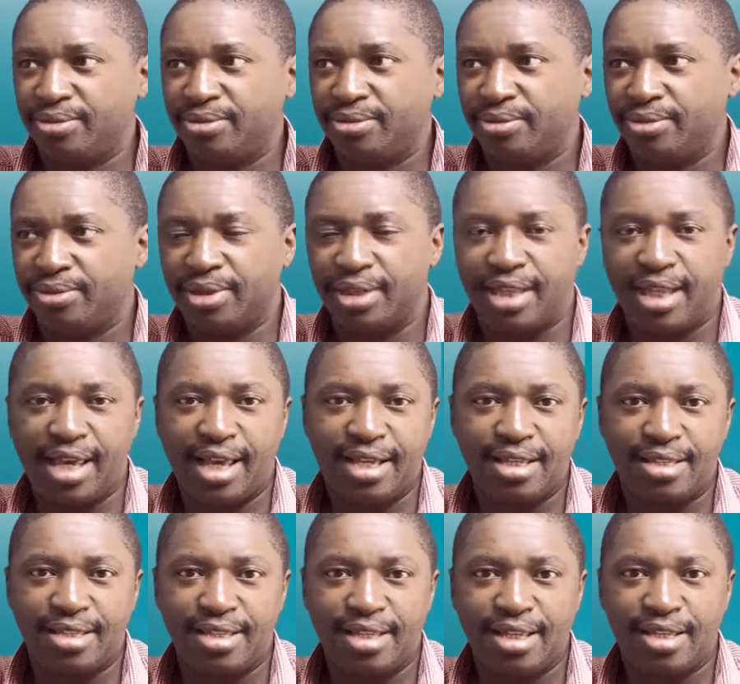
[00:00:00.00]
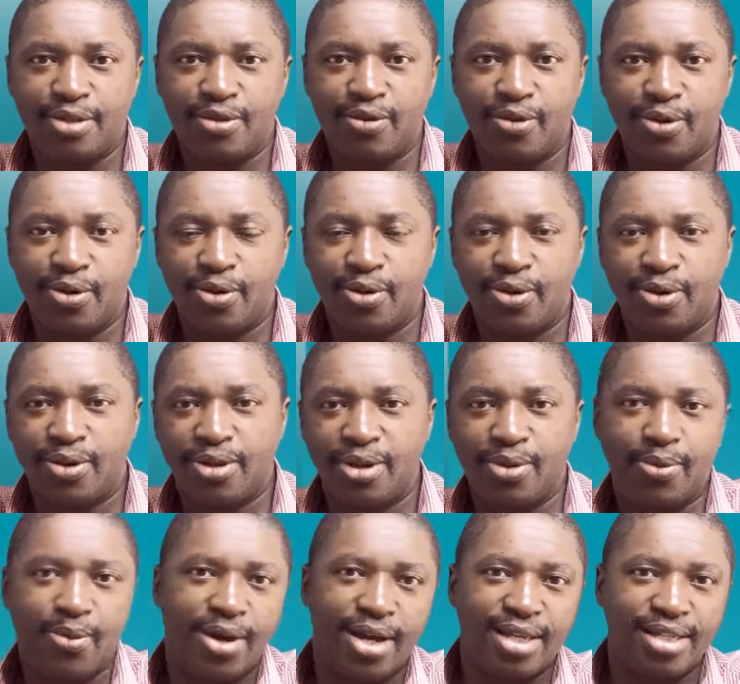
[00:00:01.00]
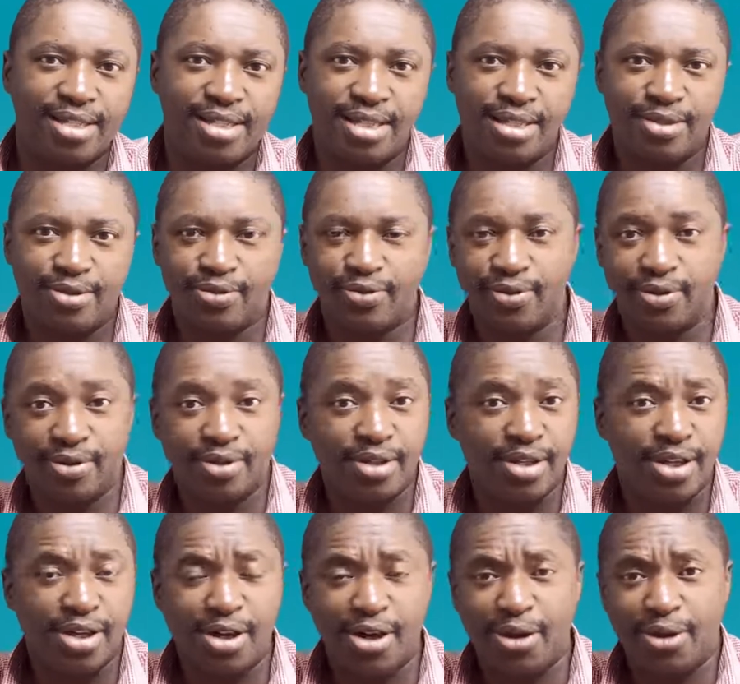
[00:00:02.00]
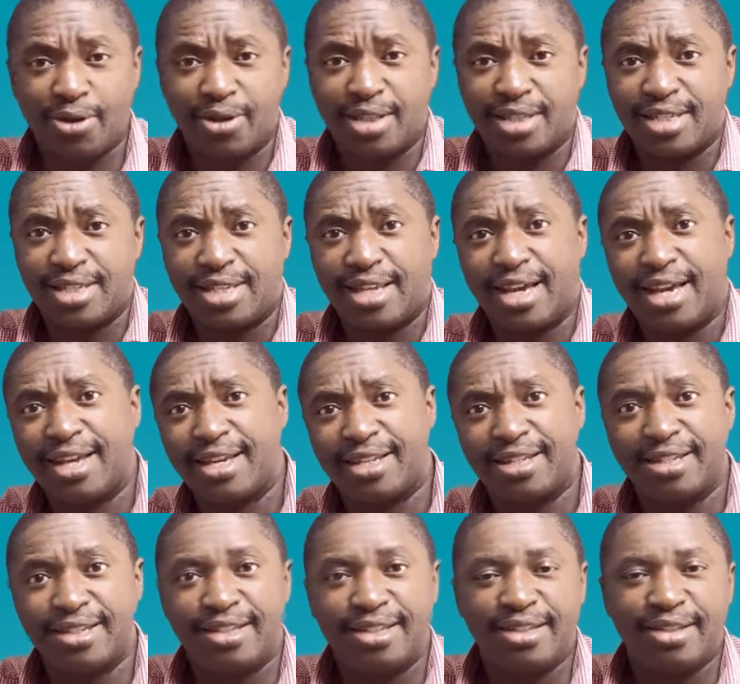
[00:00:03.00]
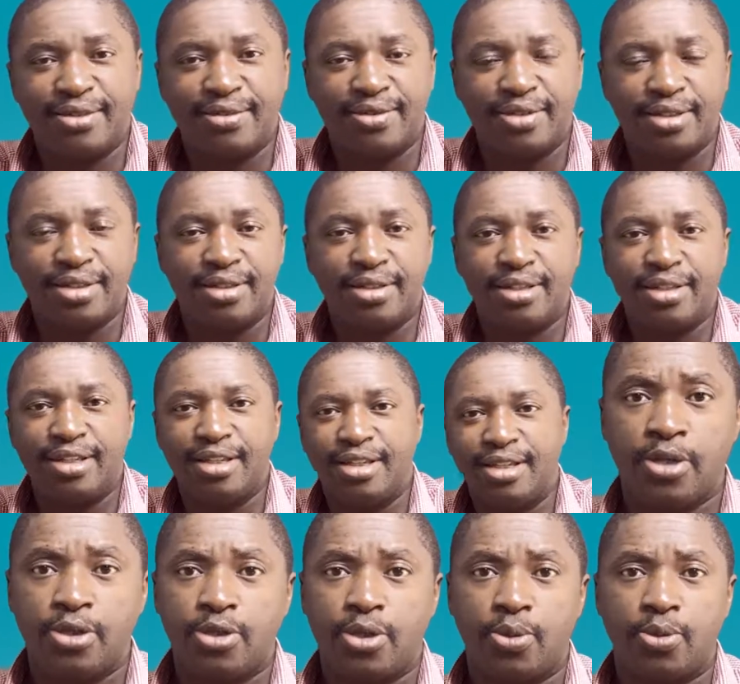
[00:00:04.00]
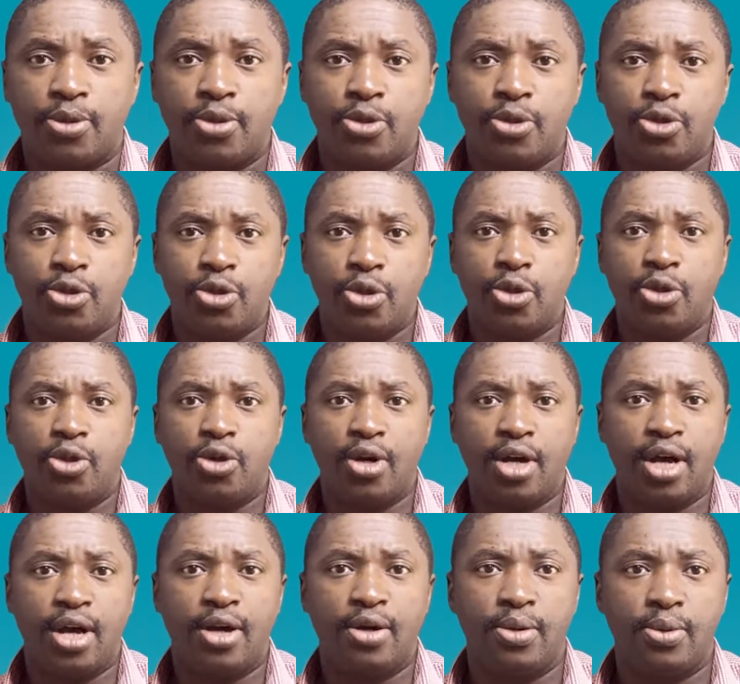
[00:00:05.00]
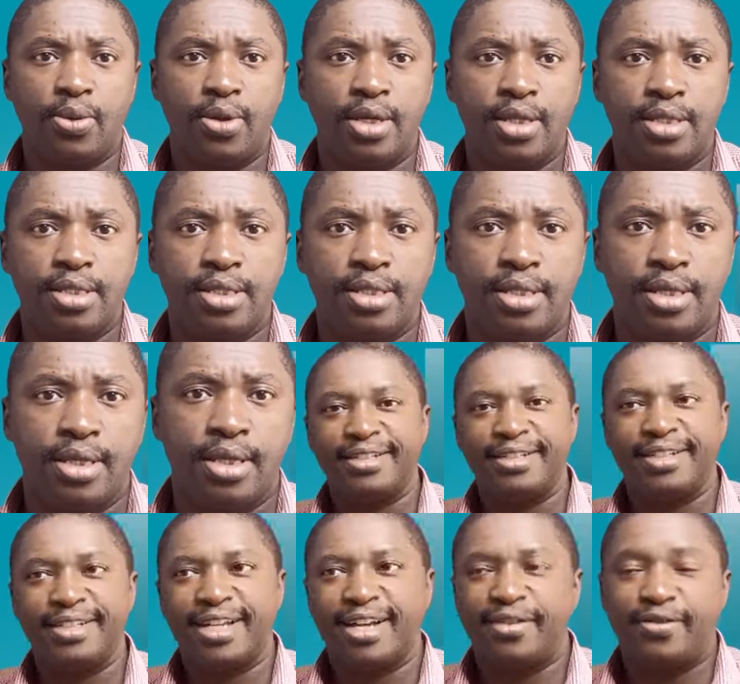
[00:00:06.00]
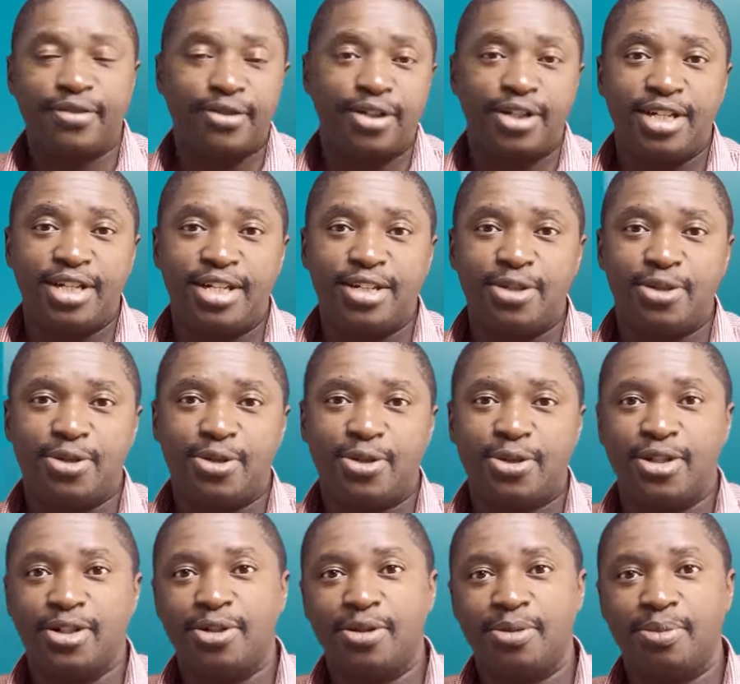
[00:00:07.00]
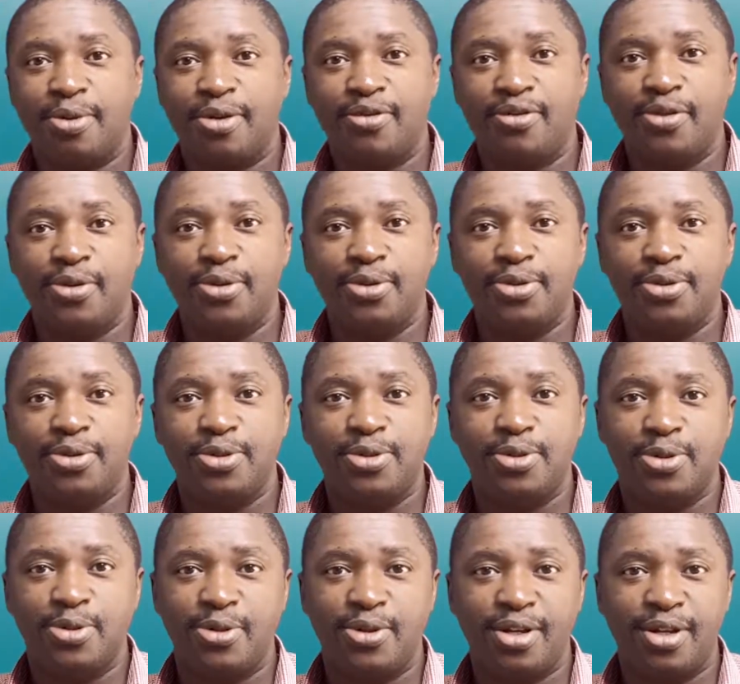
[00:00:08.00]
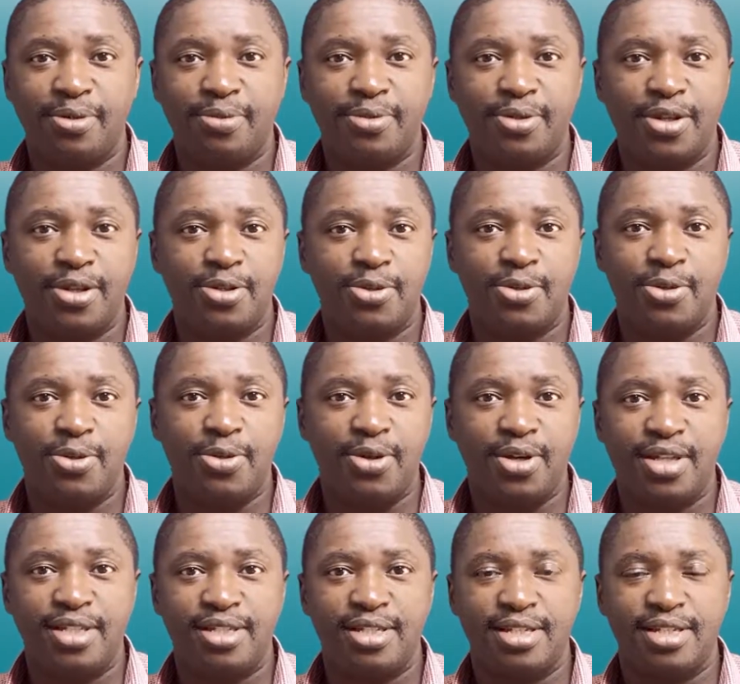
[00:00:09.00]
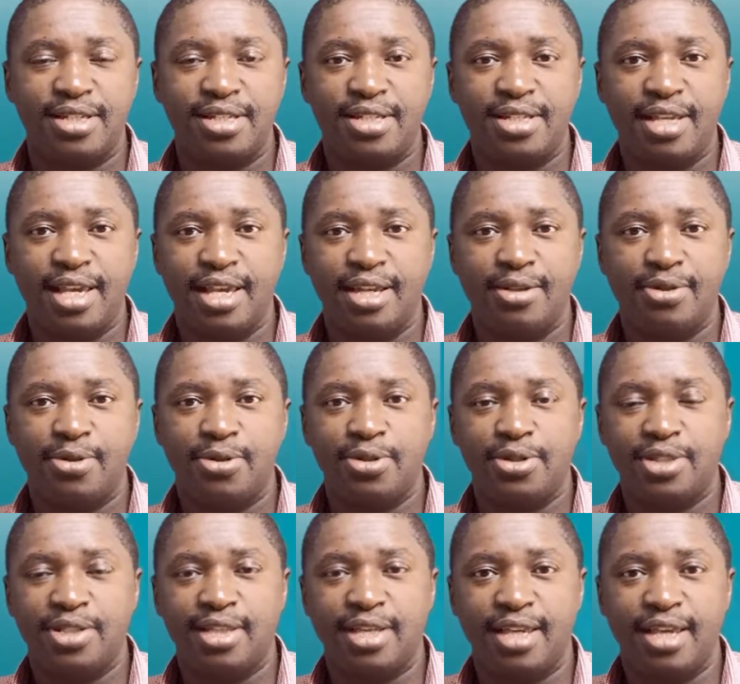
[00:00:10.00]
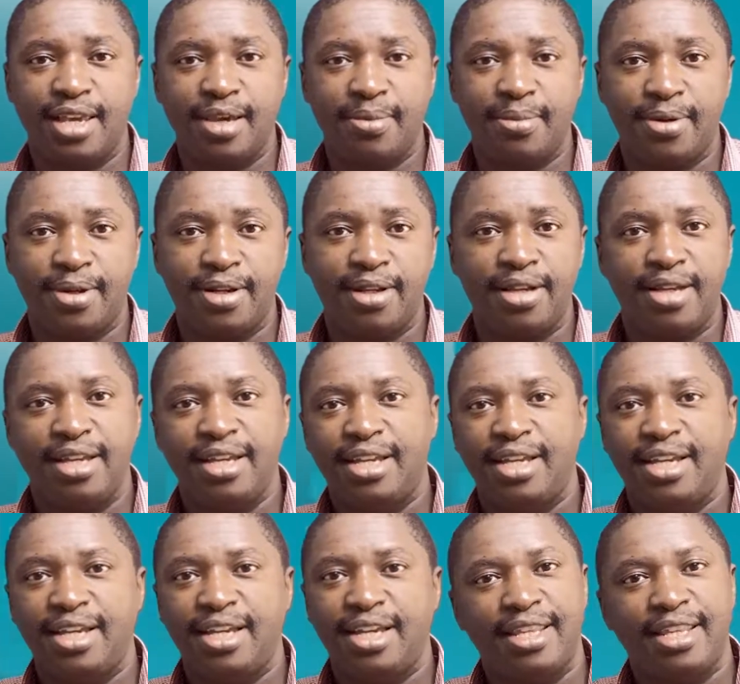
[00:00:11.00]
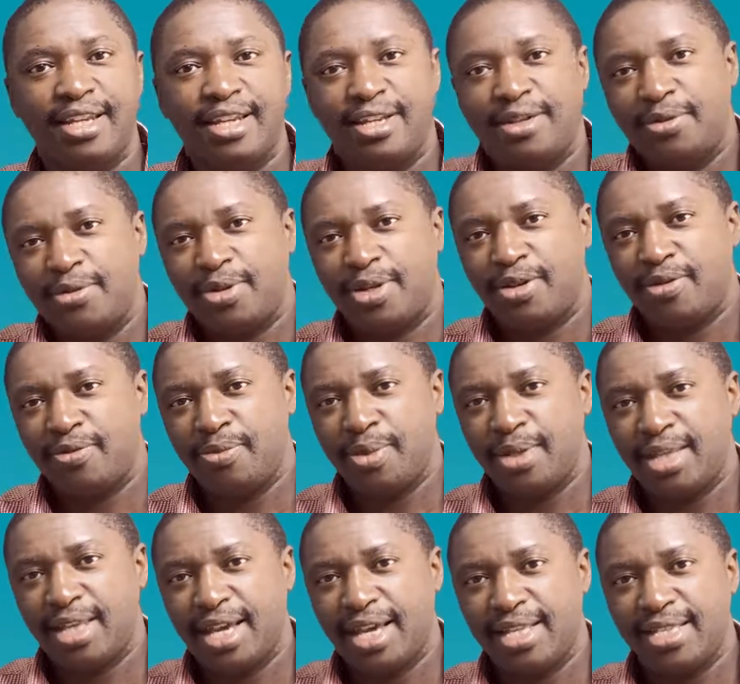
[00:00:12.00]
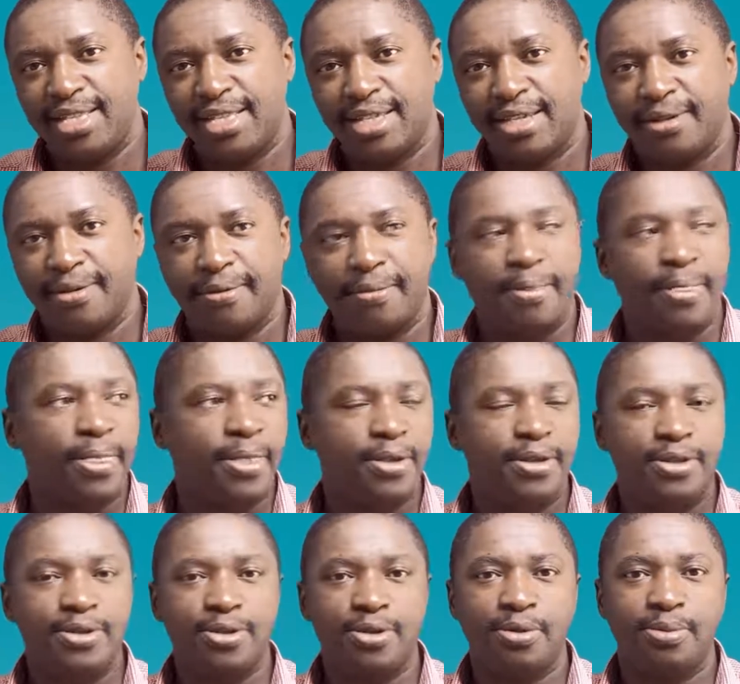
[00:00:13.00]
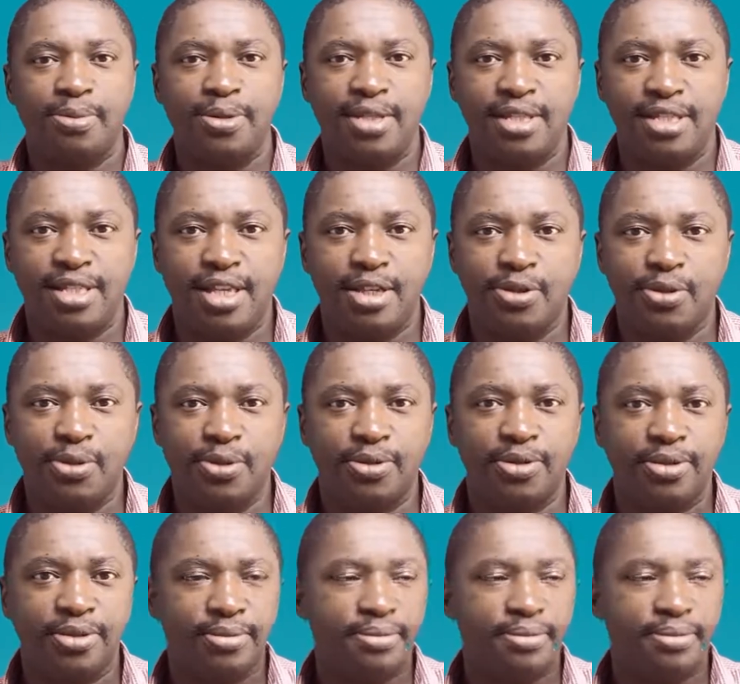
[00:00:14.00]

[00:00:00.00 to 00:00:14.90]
what the x stands for, or the y stands for, or the sine even. So I want to show you how it works. I've already installed it on my phone, so all I'm going to do is just scan using the camera, and then it will give me the answer. So please stay tuned.